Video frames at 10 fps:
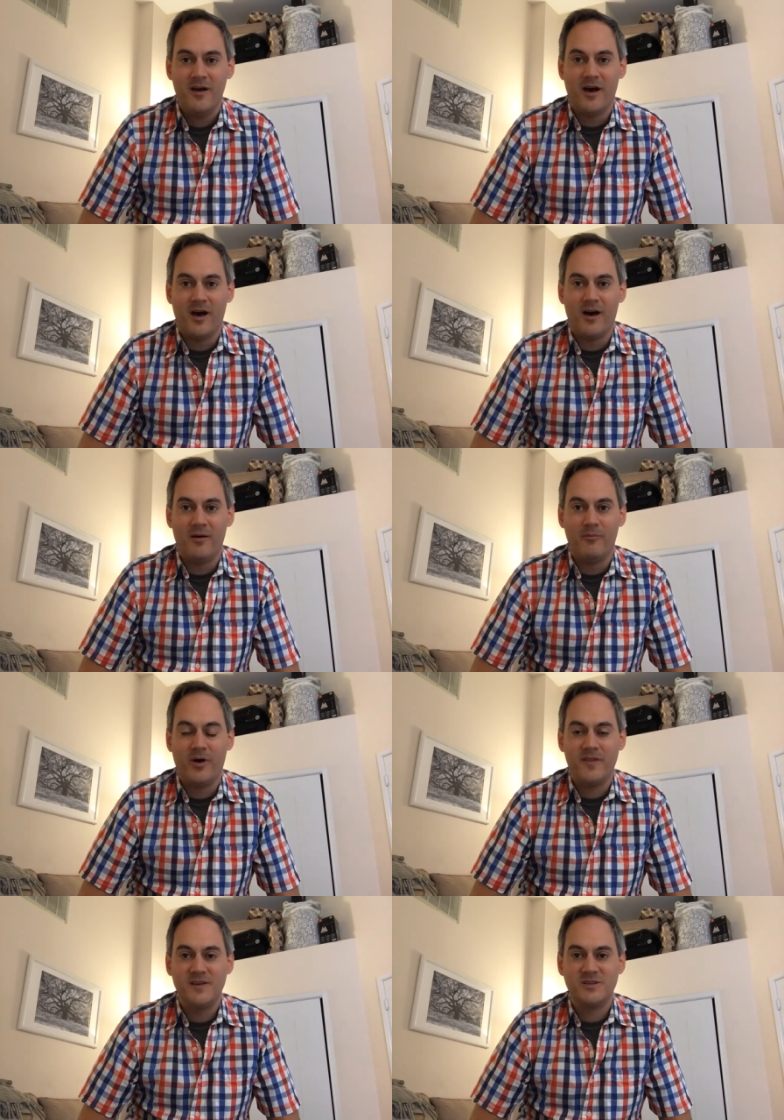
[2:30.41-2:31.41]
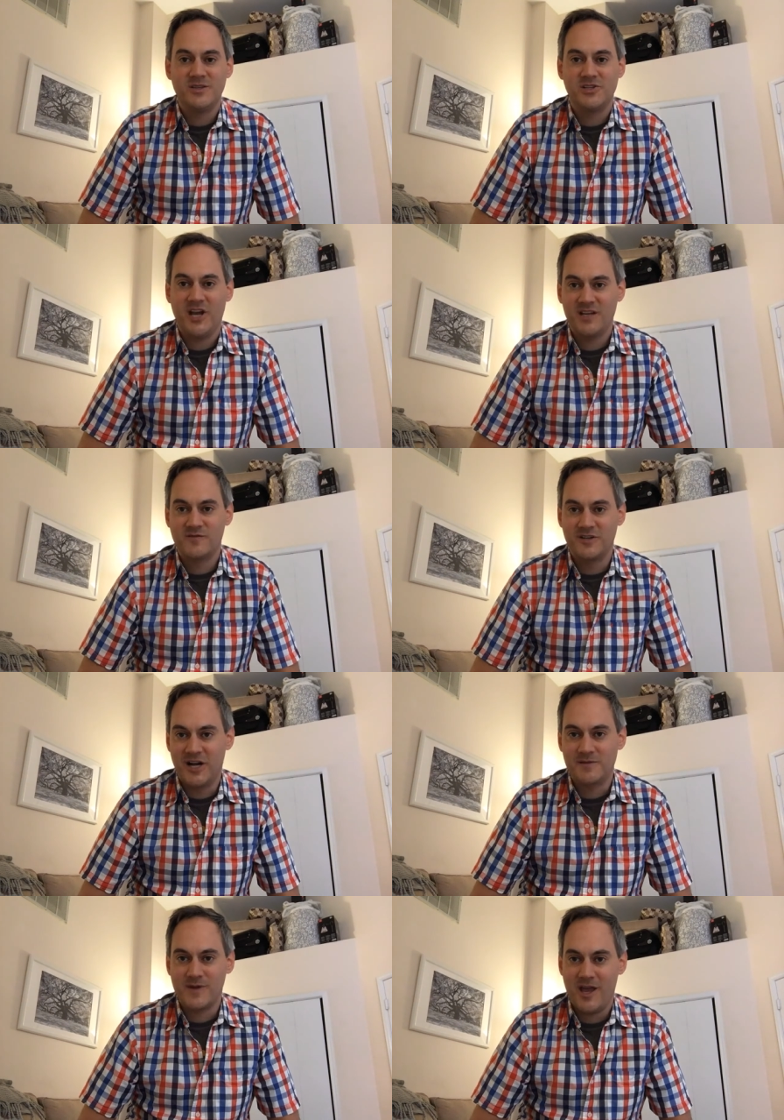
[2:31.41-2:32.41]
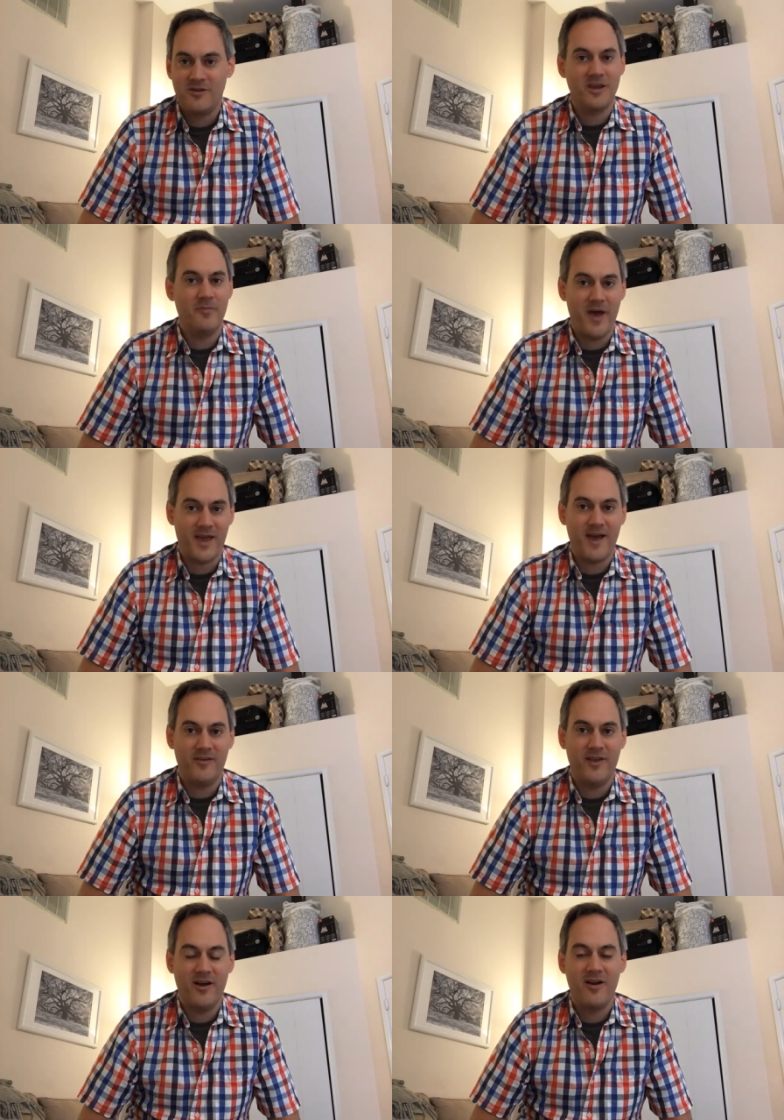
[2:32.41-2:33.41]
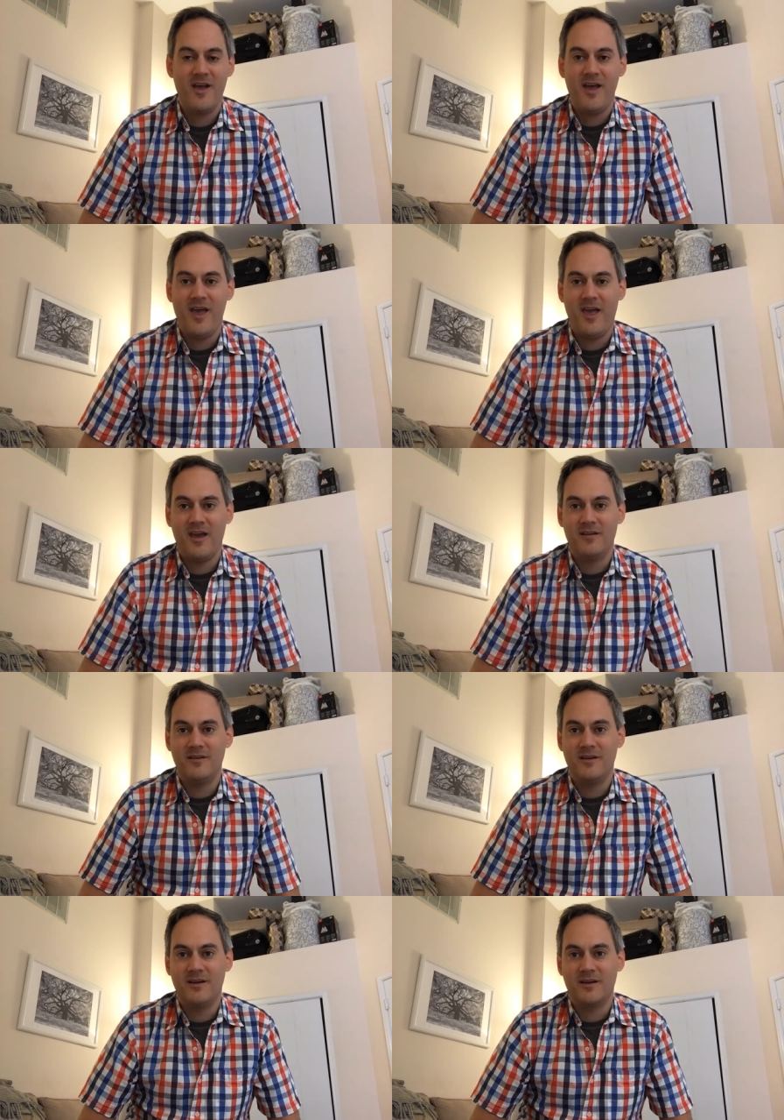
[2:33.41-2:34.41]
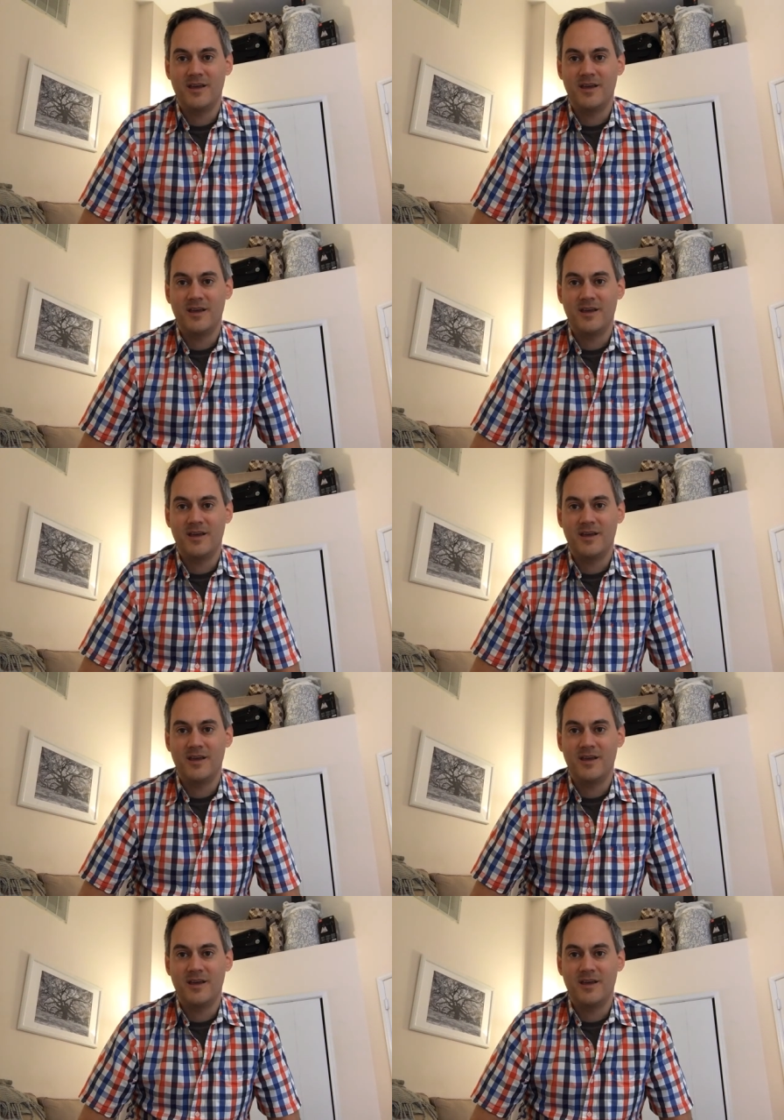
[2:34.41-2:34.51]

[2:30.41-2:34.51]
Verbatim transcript: Uh, but this is a chance for Josh McCown to get back out there and uh,